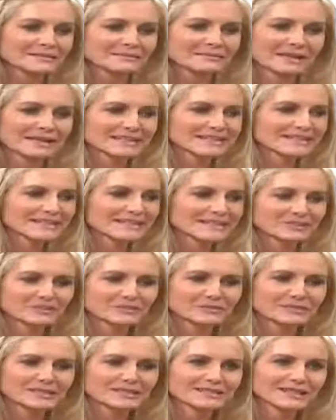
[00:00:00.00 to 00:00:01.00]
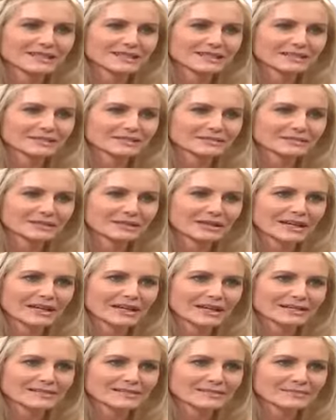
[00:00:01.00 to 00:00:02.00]
basic therapies like
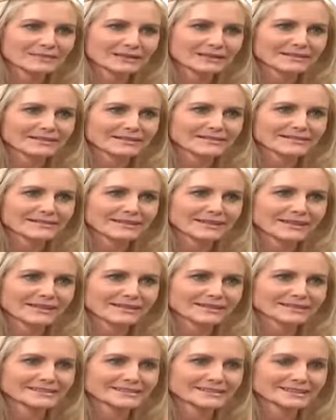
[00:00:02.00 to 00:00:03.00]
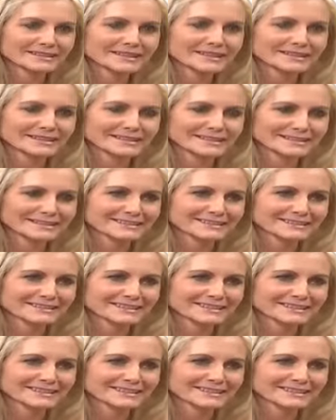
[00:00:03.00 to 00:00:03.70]
ice packs and heat